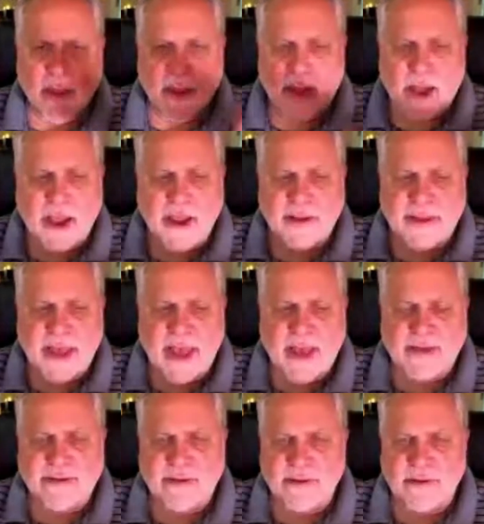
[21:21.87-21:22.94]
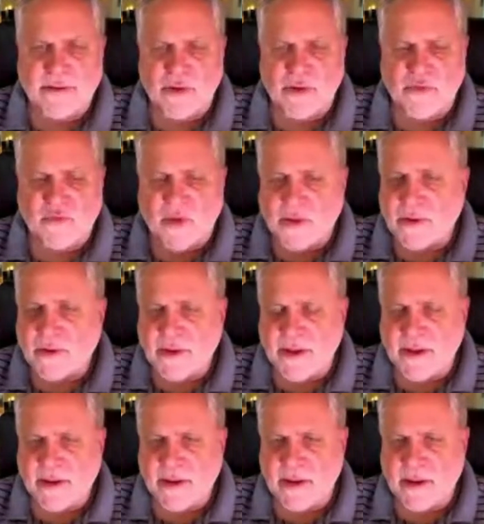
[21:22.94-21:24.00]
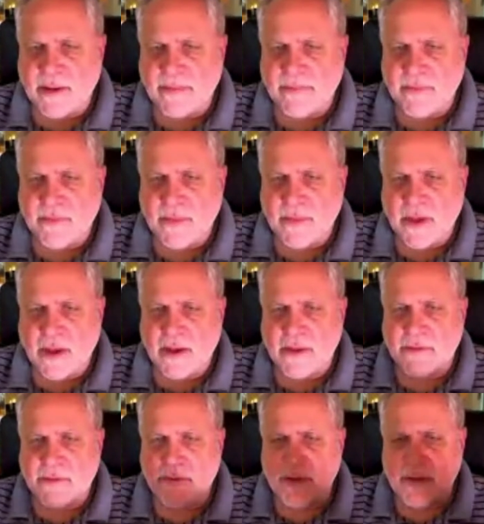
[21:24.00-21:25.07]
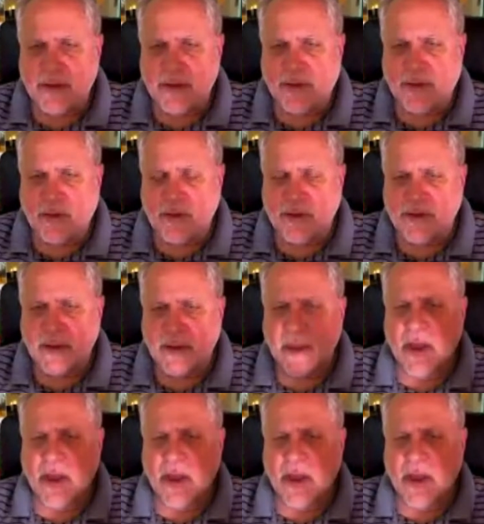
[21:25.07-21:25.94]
higher taxes on rental income. In other words,